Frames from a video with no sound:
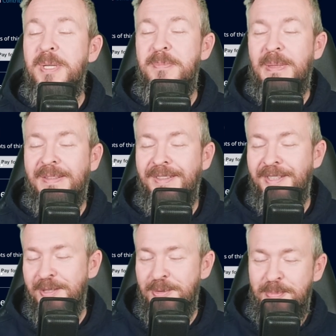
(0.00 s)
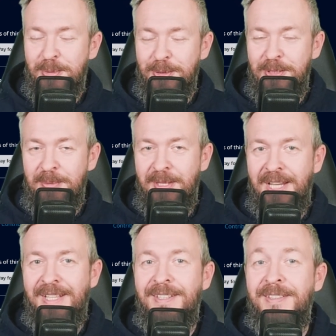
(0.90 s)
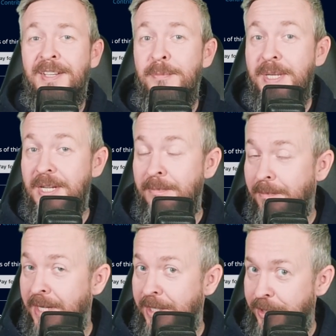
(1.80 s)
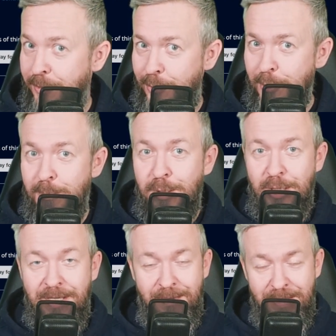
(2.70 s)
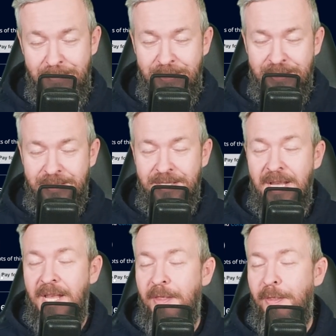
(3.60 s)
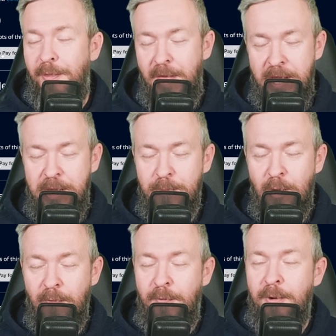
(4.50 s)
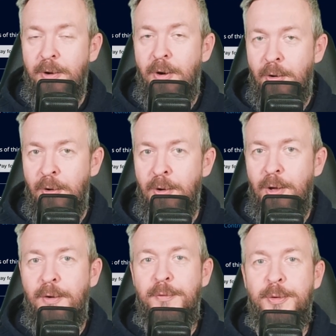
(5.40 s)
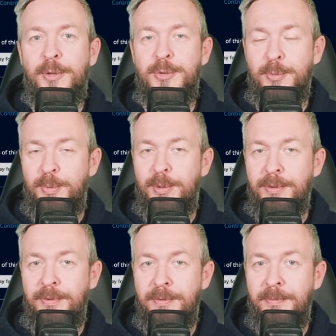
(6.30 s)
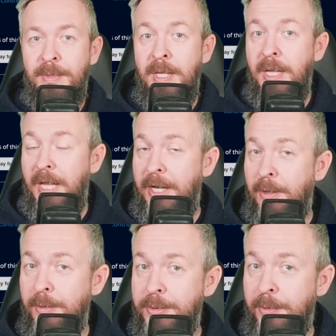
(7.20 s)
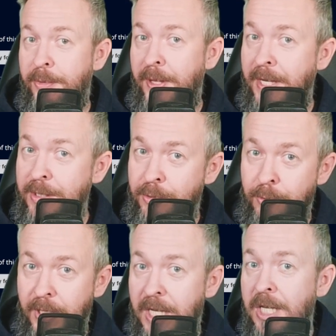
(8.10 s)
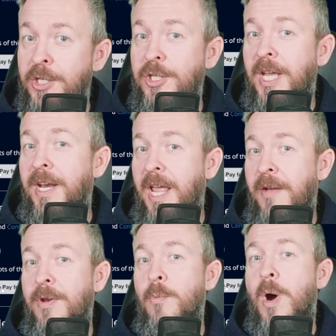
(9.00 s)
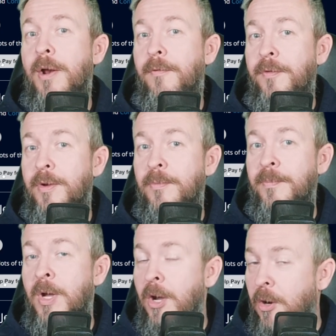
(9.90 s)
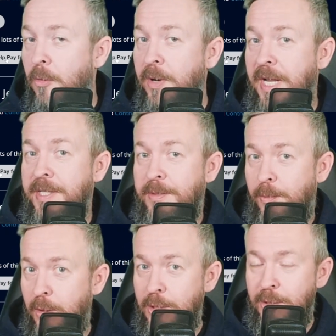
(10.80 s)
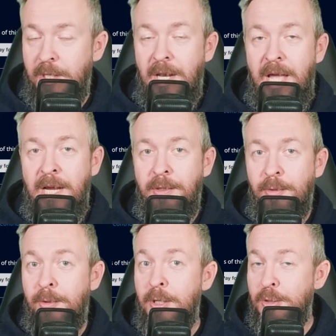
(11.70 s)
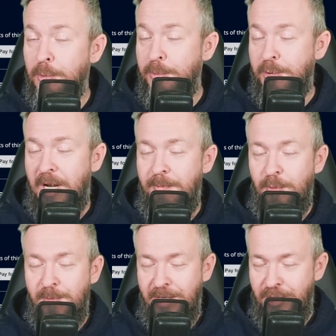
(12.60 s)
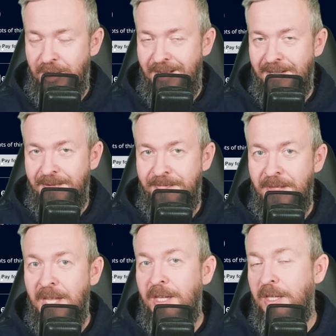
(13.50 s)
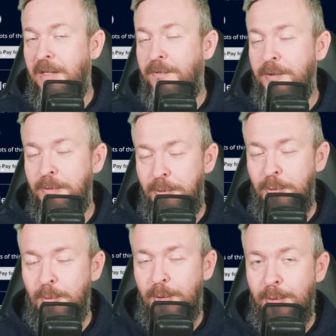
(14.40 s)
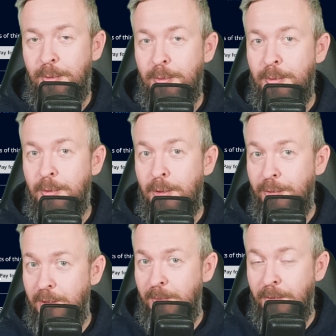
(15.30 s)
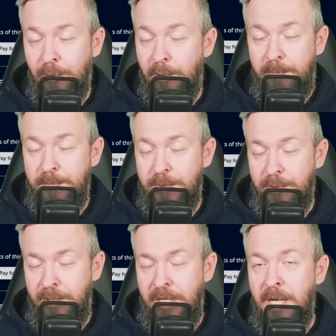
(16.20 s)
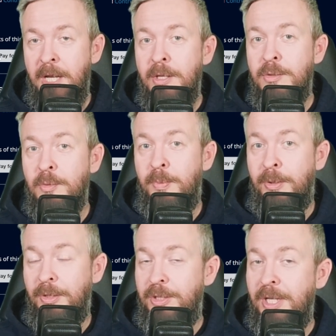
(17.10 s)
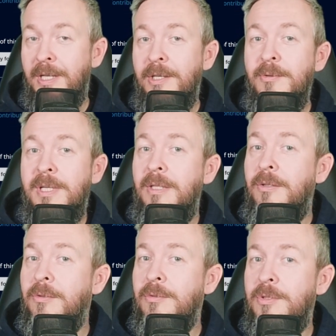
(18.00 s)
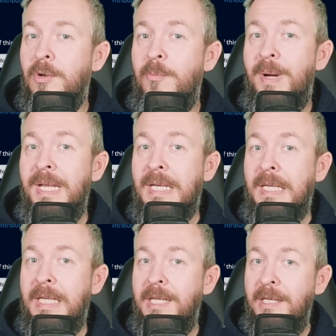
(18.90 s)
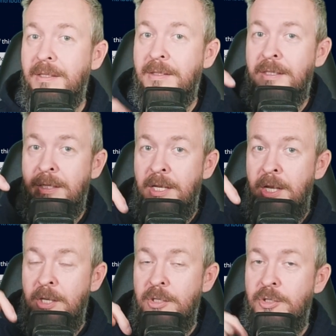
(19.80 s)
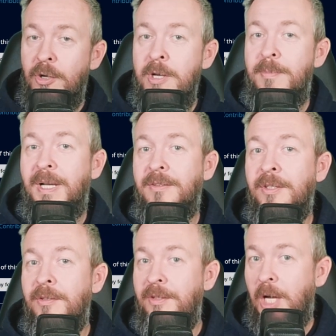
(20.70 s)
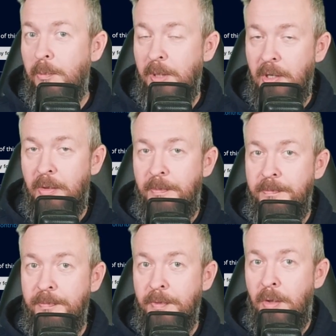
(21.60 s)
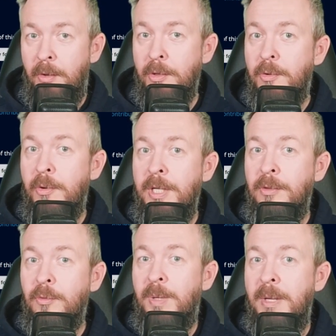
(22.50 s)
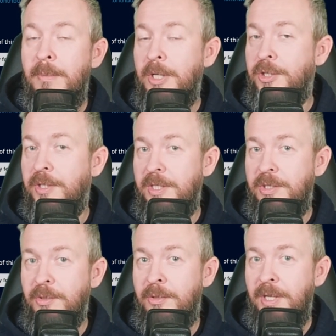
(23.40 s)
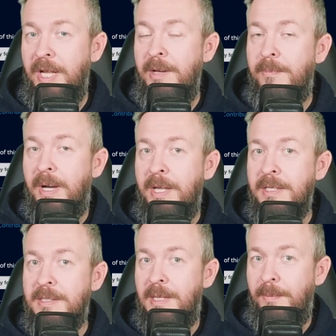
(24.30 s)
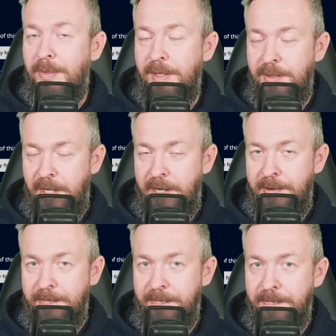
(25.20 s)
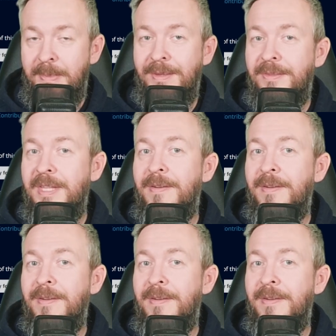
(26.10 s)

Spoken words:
people that are supporting me and that have become my YouTube channel members. Thank you all of your support. And also thanks to each and every one of you who has watched, liked or subscribed to my channel. If you too want to contribute or, sorry, support the channel, you can do so by clicking the join button down below or going to my merchandise store and buy something there. But